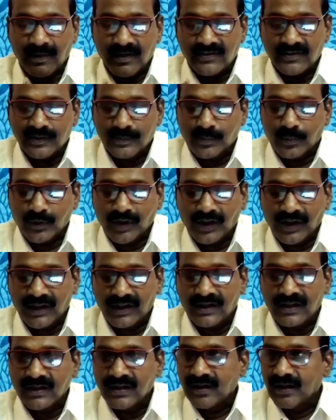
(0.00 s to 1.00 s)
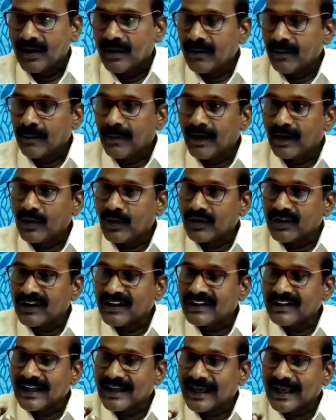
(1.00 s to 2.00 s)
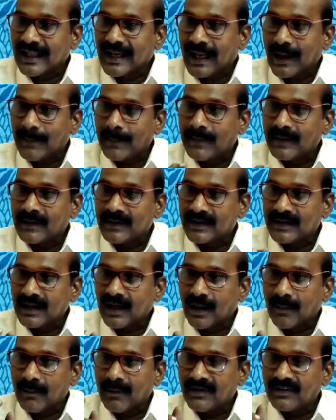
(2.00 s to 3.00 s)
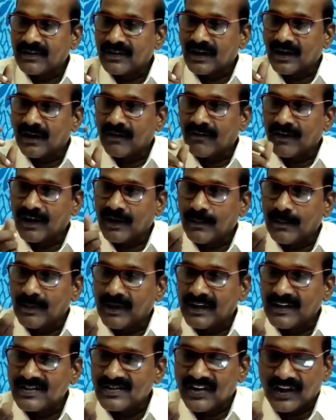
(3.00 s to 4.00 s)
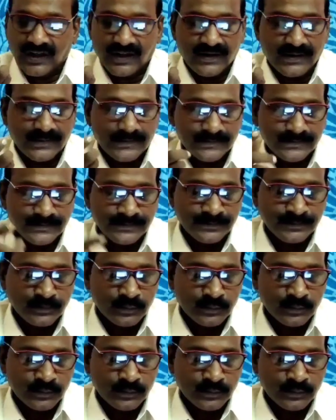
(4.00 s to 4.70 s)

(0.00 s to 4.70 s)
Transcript: Tucking means putting. By tucking the club means a very big stick.